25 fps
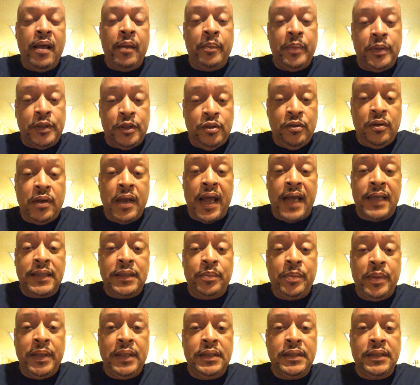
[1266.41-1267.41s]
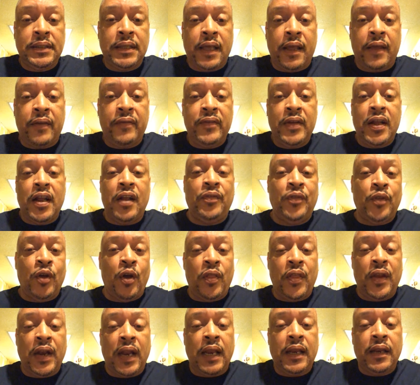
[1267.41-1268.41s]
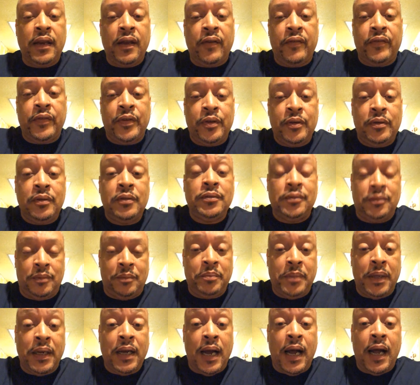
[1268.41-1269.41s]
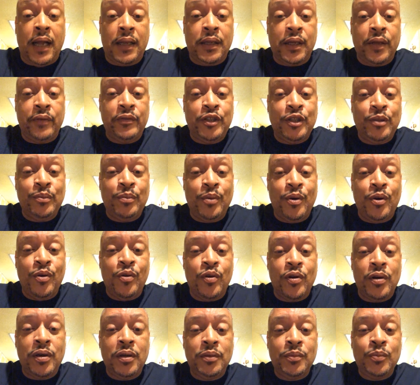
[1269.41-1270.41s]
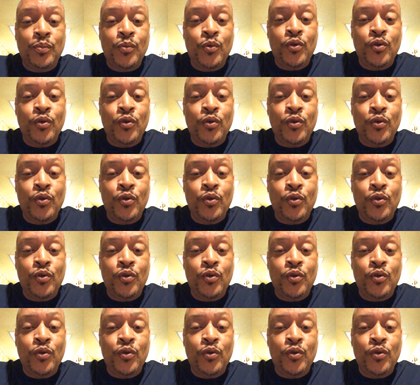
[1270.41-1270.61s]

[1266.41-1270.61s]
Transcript: But you guys be safe and know that I love you. But God loves you more.